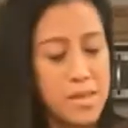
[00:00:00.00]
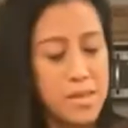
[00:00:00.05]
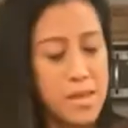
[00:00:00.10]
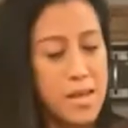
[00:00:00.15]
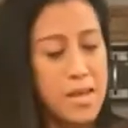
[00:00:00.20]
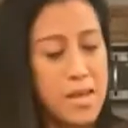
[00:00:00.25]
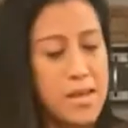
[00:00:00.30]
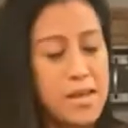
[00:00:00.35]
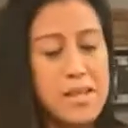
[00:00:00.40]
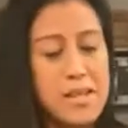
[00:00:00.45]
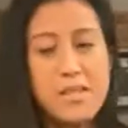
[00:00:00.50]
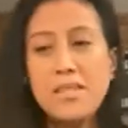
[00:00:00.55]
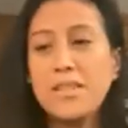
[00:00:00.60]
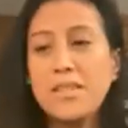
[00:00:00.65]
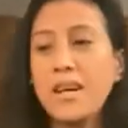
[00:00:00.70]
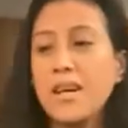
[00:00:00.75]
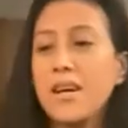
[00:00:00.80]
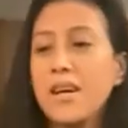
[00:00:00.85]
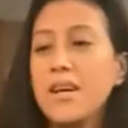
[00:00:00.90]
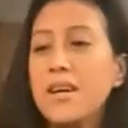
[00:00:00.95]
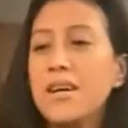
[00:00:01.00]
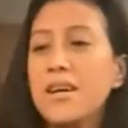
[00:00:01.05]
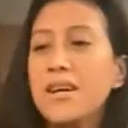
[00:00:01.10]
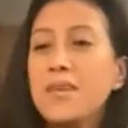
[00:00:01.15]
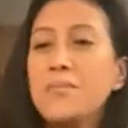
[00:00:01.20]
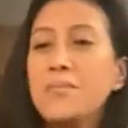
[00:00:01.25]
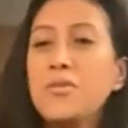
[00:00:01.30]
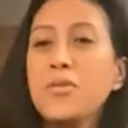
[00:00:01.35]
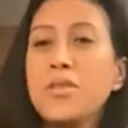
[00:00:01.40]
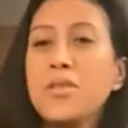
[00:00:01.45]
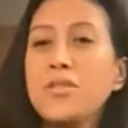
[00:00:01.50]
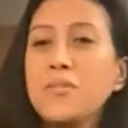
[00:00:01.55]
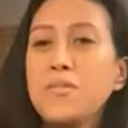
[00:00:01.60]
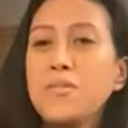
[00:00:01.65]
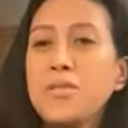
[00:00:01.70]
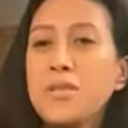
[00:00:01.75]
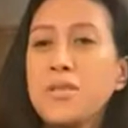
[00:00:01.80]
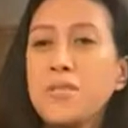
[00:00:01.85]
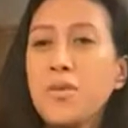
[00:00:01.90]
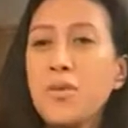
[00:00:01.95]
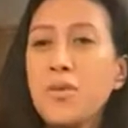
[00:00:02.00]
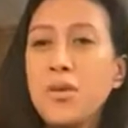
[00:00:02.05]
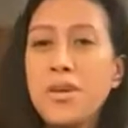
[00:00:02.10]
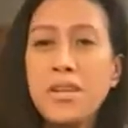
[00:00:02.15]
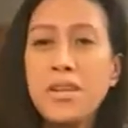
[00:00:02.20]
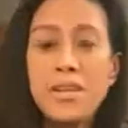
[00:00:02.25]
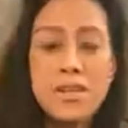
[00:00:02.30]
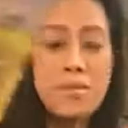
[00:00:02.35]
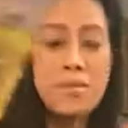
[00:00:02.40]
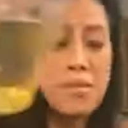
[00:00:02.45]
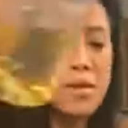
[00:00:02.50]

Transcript: And I'm going to put some oil in